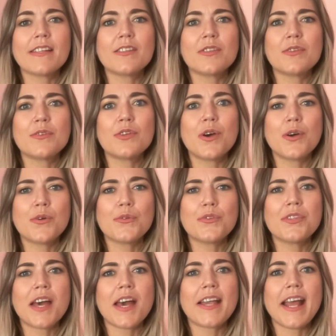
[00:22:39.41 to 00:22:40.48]
to those
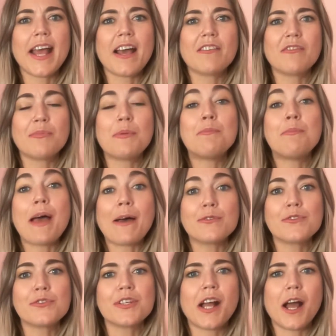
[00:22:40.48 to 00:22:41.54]
that have been boundaried